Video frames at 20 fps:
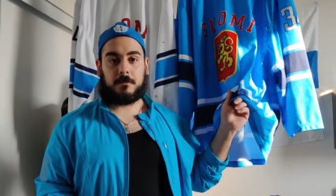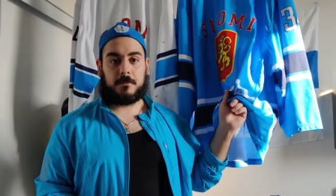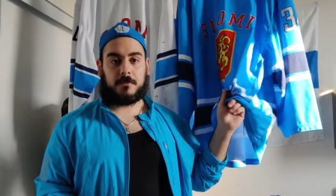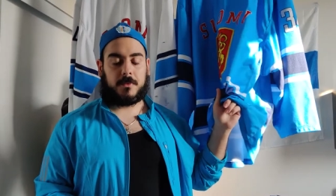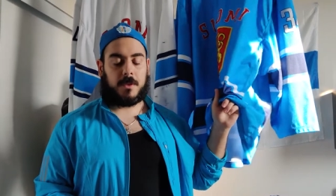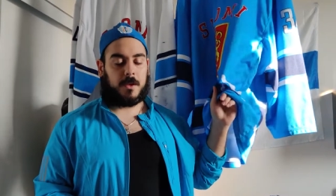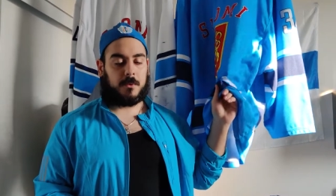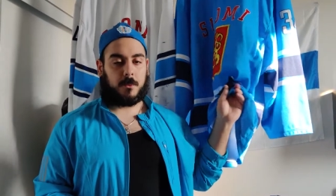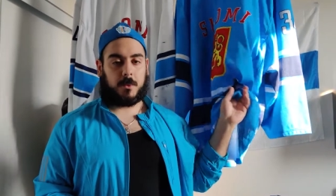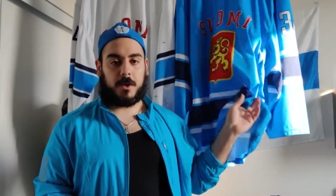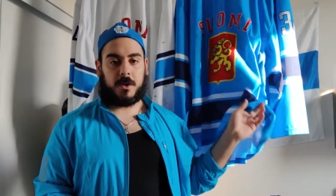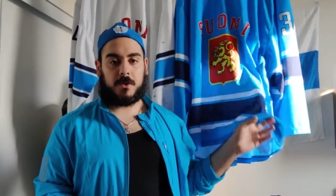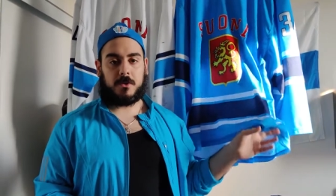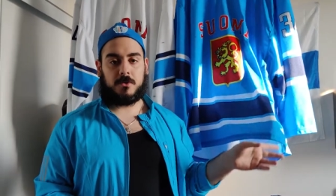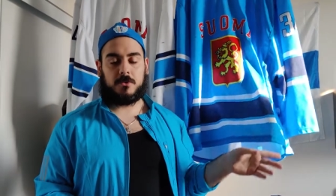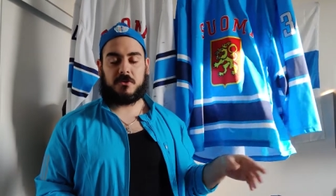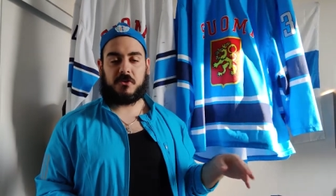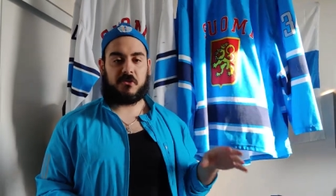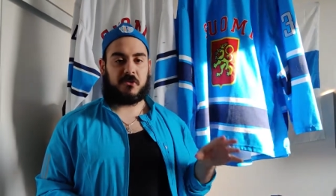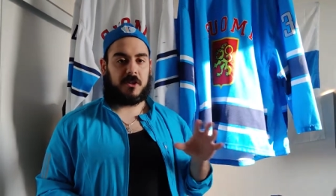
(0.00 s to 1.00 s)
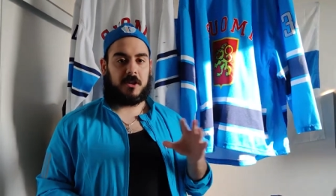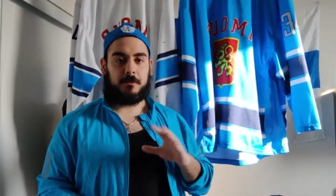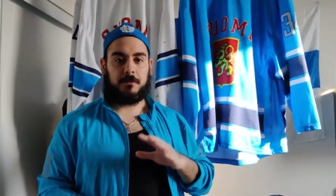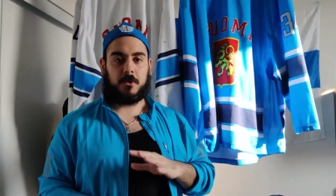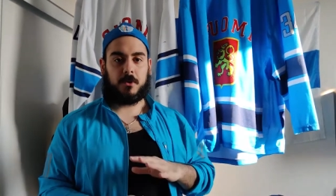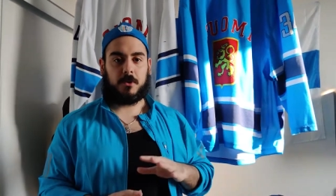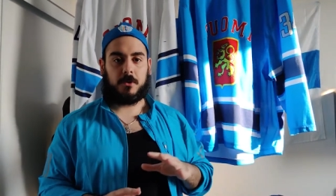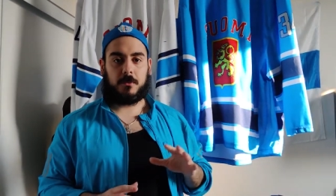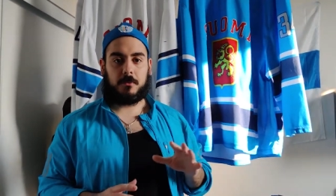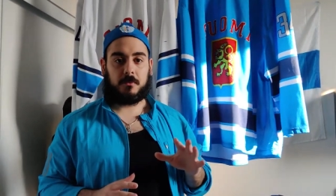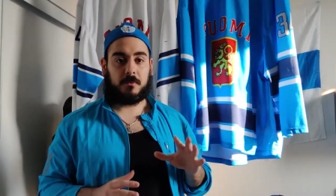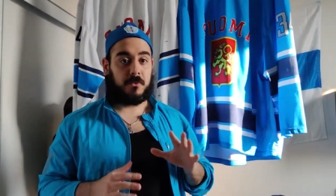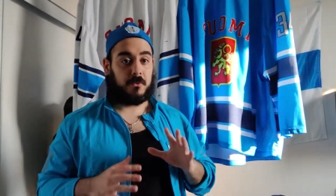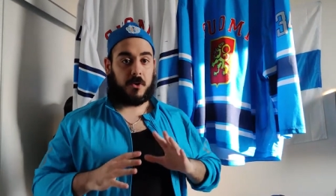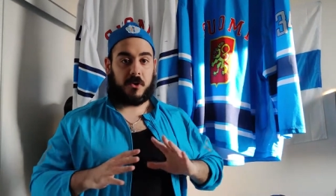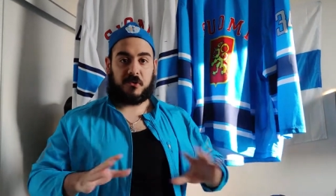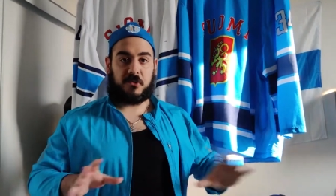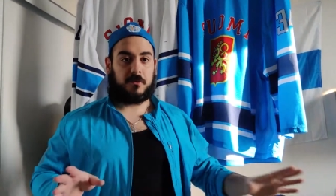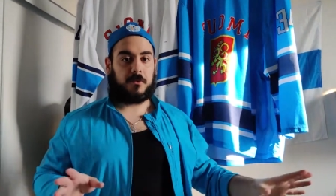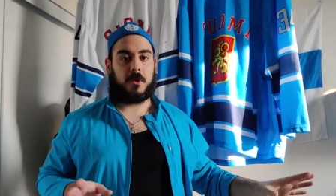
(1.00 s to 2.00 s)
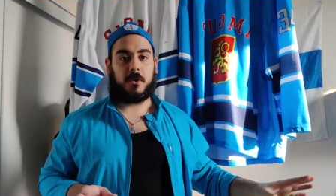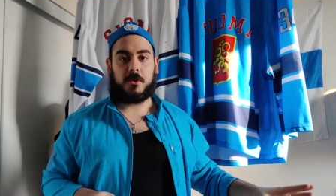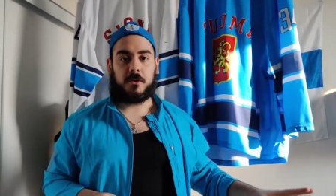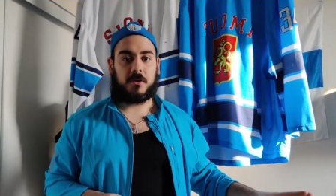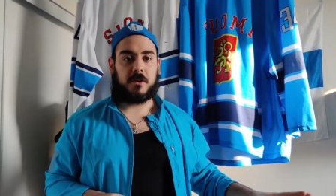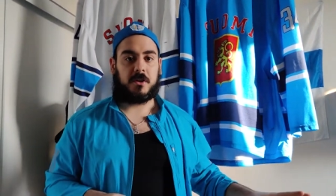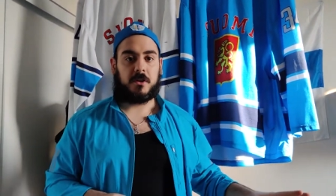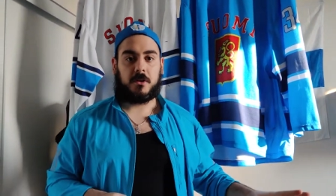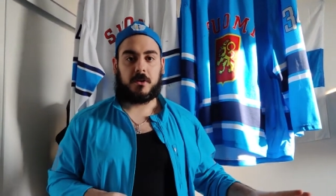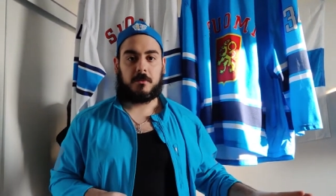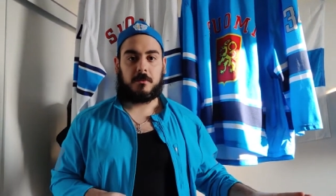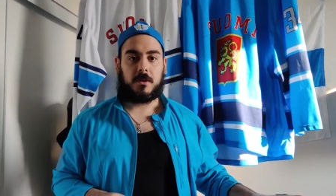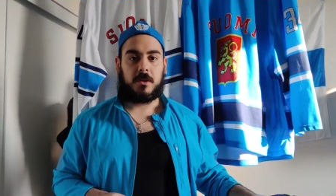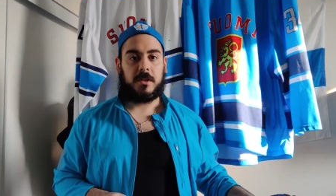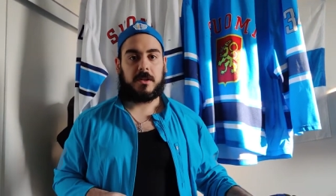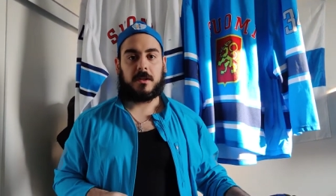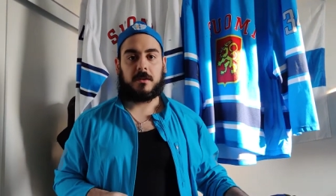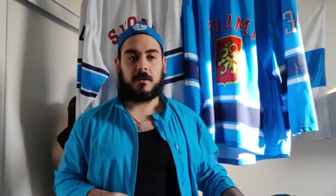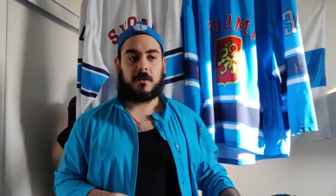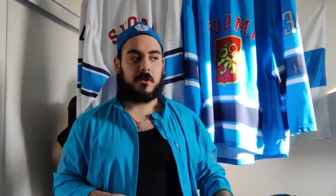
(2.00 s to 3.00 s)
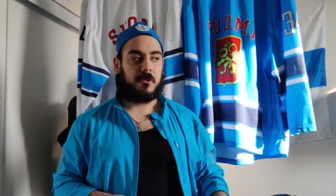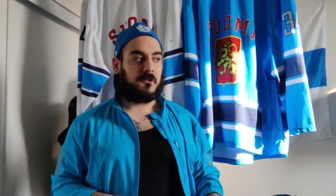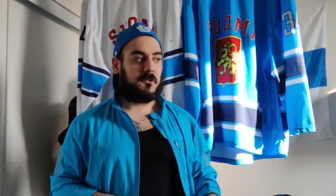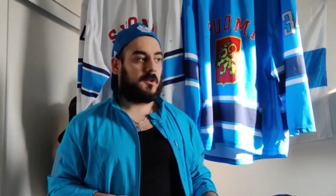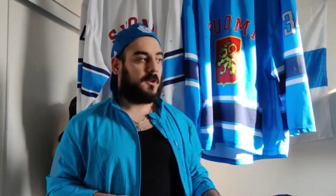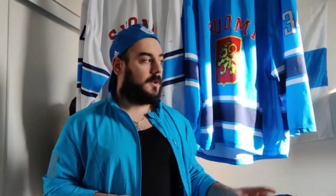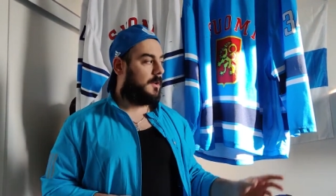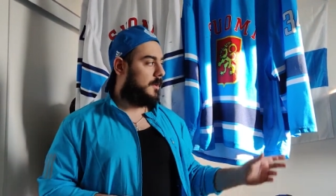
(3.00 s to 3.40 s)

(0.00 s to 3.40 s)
That way you just keep the rest of all your gear clean, because